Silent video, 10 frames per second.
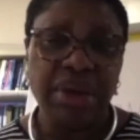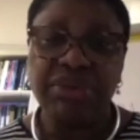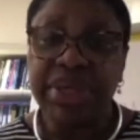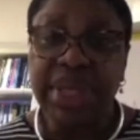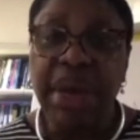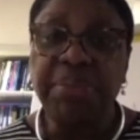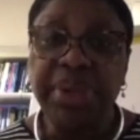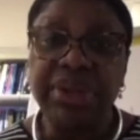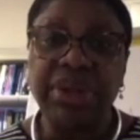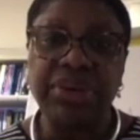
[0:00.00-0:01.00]
For example,
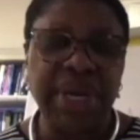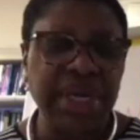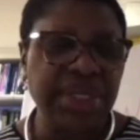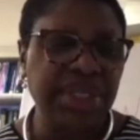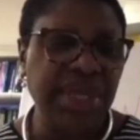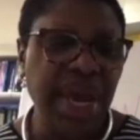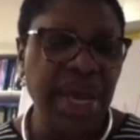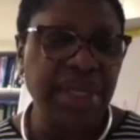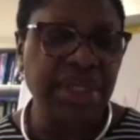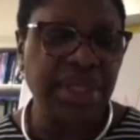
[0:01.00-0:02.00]
in the United
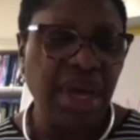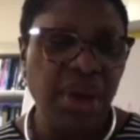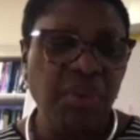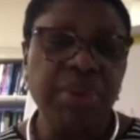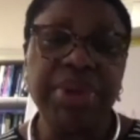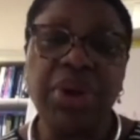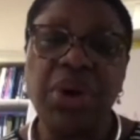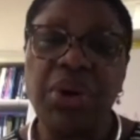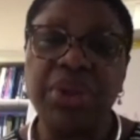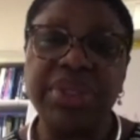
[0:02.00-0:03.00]
States, women hold